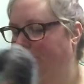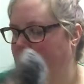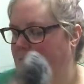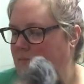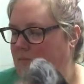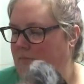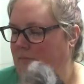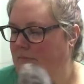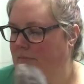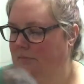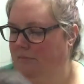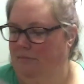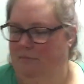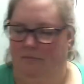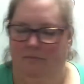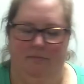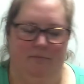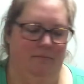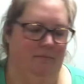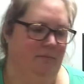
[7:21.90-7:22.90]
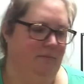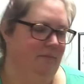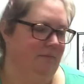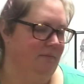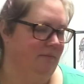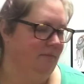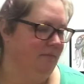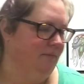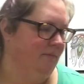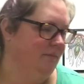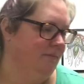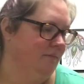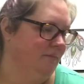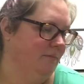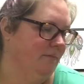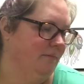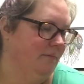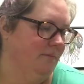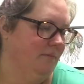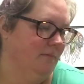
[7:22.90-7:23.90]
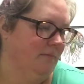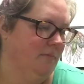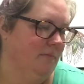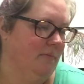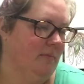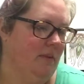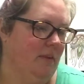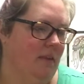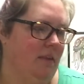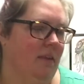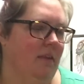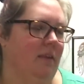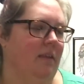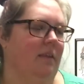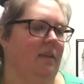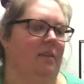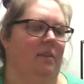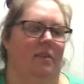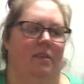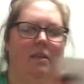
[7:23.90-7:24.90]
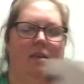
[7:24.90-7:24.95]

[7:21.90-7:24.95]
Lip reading: Nobody speaks.